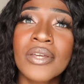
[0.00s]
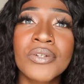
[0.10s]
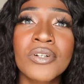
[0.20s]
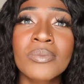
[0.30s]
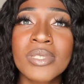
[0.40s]
you
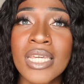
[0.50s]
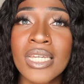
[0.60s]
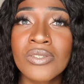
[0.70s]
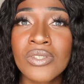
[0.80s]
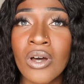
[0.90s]
know what I'm
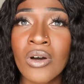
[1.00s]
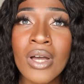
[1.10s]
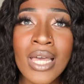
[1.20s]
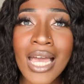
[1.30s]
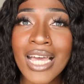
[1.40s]
saying? So
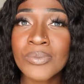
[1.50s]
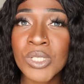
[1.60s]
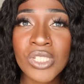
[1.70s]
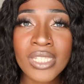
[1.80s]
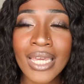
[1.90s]
as
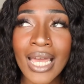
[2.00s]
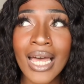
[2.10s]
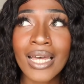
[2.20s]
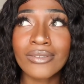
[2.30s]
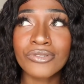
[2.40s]
much as I
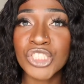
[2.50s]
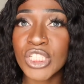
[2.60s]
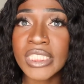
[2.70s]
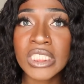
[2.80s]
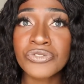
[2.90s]
got
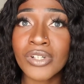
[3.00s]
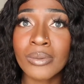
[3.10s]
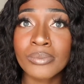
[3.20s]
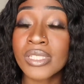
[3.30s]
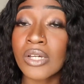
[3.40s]
rejected
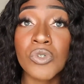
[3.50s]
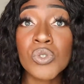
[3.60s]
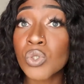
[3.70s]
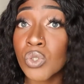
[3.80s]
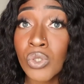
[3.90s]
from several
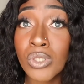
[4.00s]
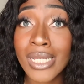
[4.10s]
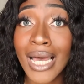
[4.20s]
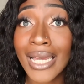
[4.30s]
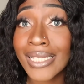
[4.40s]
schools,
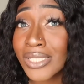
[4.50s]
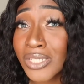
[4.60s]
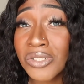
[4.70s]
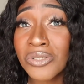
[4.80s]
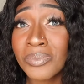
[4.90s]
I
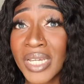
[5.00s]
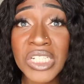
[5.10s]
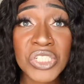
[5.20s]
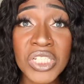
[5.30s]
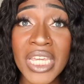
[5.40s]
still
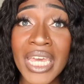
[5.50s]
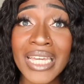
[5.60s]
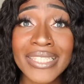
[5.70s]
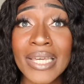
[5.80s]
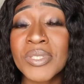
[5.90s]
managed to get
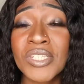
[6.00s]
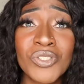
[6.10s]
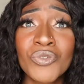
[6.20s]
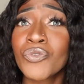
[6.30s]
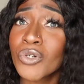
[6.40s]
accepted
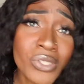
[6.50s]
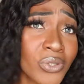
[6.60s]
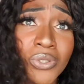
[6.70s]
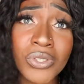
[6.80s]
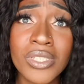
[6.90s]
to 4
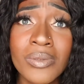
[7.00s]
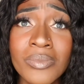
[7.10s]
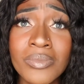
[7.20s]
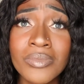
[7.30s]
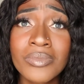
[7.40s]
schools.
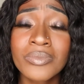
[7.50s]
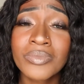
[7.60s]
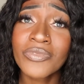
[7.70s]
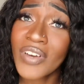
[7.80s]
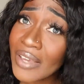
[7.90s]

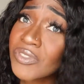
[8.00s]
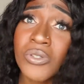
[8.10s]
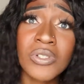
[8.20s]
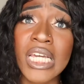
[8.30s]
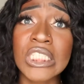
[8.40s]
5
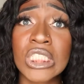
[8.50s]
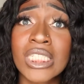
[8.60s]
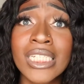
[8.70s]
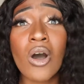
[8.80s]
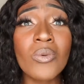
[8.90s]
schools
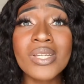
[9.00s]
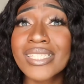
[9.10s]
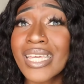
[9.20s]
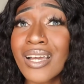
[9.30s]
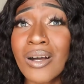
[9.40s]
actually. Always
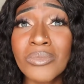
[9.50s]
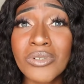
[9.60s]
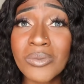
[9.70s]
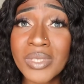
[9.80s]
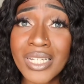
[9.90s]
stay
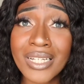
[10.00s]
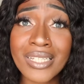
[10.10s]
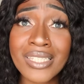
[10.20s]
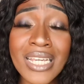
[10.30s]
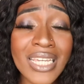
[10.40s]
humble,
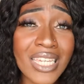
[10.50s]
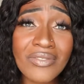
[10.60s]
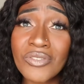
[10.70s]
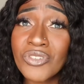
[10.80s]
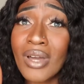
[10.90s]
because
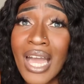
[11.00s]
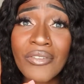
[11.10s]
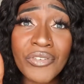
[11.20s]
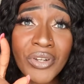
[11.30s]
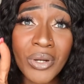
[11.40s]
even if you
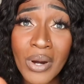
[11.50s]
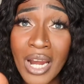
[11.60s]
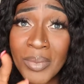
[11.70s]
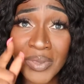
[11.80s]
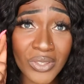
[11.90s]
have the
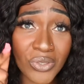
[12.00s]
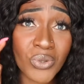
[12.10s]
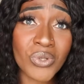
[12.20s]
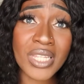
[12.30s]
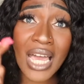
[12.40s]
requirement that the
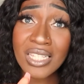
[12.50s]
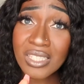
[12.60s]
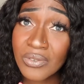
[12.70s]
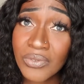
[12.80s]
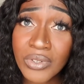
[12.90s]
school is
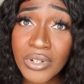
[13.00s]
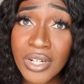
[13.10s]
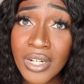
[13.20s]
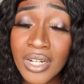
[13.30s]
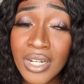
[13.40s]
asking for,